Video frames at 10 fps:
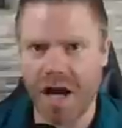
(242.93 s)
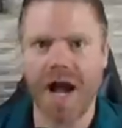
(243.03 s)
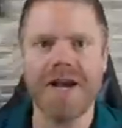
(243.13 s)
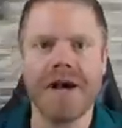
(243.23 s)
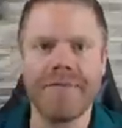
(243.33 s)

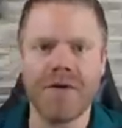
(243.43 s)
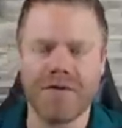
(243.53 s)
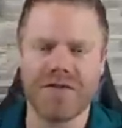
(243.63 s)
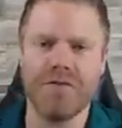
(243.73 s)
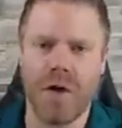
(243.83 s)
number
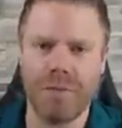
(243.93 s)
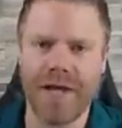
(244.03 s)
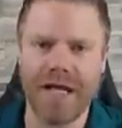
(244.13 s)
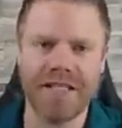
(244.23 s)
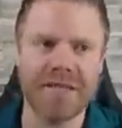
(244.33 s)
of small
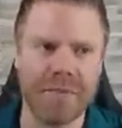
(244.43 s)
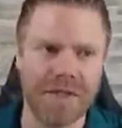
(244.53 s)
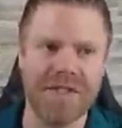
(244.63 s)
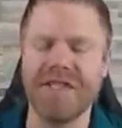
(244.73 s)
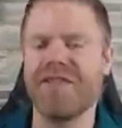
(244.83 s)
pellets, but
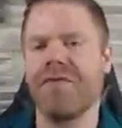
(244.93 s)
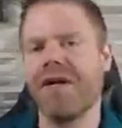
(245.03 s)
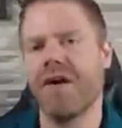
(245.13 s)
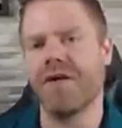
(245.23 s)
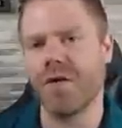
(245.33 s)
in this
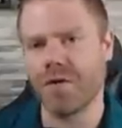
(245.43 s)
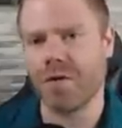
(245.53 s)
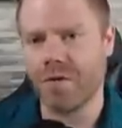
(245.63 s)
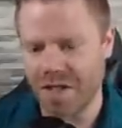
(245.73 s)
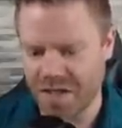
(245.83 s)
regard, not
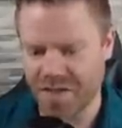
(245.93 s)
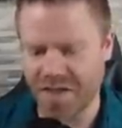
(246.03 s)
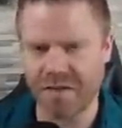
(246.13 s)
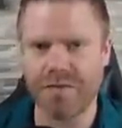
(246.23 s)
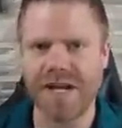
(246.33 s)
only does
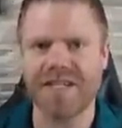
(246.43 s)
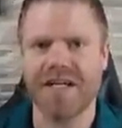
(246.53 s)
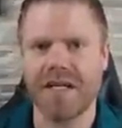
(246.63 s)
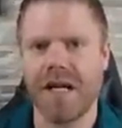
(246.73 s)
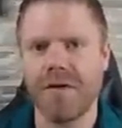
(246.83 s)
it create a
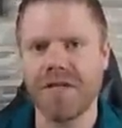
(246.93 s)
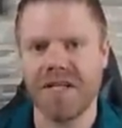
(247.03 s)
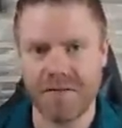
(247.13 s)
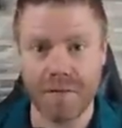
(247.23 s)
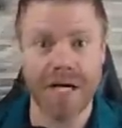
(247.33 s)
cloud
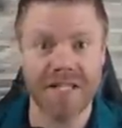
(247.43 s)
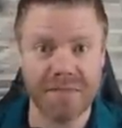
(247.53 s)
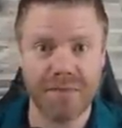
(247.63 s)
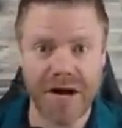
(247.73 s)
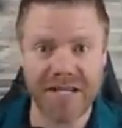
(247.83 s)
and a wide
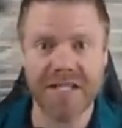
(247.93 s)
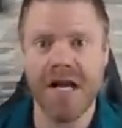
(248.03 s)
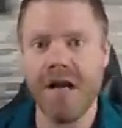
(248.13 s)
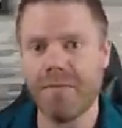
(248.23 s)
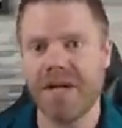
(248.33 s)
spread,
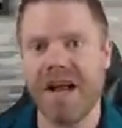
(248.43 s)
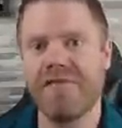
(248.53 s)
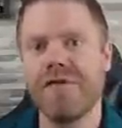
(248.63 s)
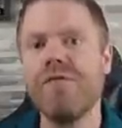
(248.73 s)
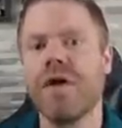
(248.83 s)
but
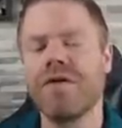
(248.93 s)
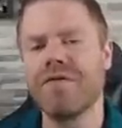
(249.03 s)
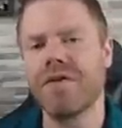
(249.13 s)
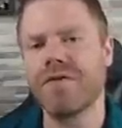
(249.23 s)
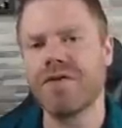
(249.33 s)
every one
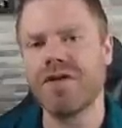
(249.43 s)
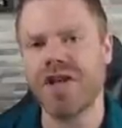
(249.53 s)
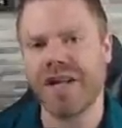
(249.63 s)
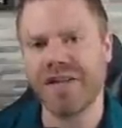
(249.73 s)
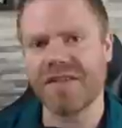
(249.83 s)
of those
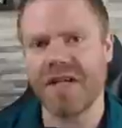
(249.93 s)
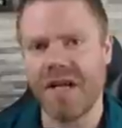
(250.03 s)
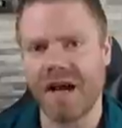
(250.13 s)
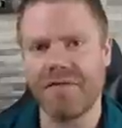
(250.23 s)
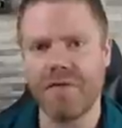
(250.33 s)
shells,
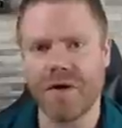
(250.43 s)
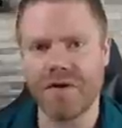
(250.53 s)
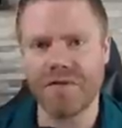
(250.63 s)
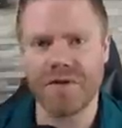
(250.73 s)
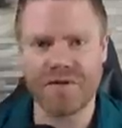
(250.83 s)
every one
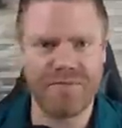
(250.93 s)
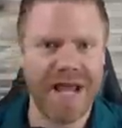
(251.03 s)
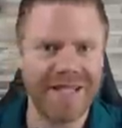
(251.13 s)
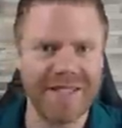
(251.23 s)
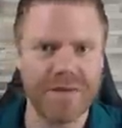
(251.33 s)
of those
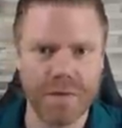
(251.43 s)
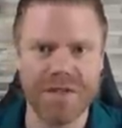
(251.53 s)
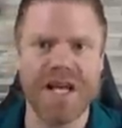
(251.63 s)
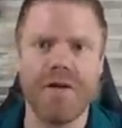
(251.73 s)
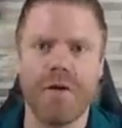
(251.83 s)
pellets would
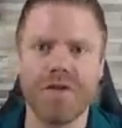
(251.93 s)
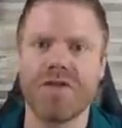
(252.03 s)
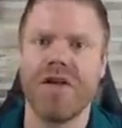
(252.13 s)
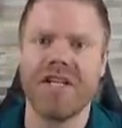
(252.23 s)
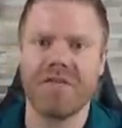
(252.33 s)
then
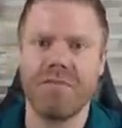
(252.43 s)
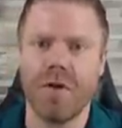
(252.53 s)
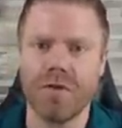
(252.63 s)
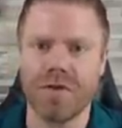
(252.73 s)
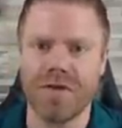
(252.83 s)
also
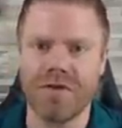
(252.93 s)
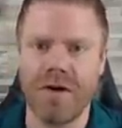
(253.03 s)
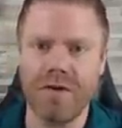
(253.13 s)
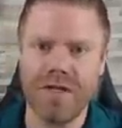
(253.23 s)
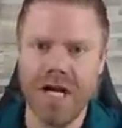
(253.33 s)
explode on the
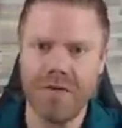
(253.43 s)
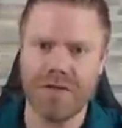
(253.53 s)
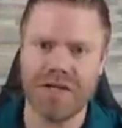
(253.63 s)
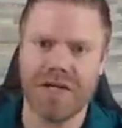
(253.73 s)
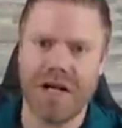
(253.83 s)
ground,
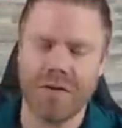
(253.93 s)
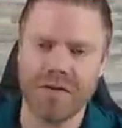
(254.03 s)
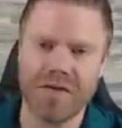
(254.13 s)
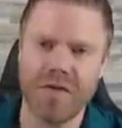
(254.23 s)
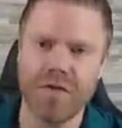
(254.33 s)
which
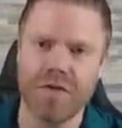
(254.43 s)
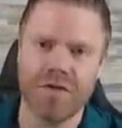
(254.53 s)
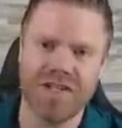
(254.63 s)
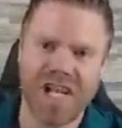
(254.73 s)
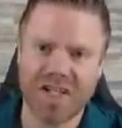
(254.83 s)
allows you to
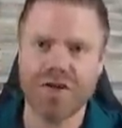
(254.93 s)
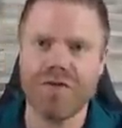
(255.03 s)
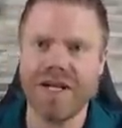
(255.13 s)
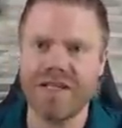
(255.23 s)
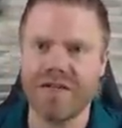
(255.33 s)

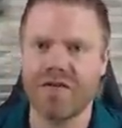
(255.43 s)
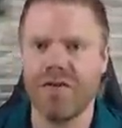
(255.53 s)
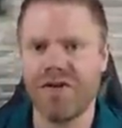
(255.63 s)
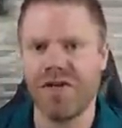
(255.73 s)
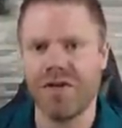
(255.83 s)
saturate a
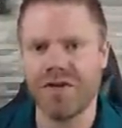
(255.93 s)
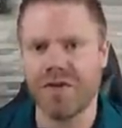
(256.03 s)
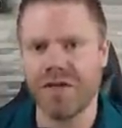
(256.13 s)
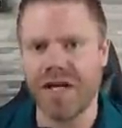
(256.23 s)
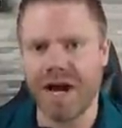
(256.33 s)

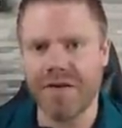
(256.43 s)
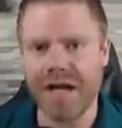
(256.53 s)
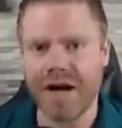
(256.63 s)
certain area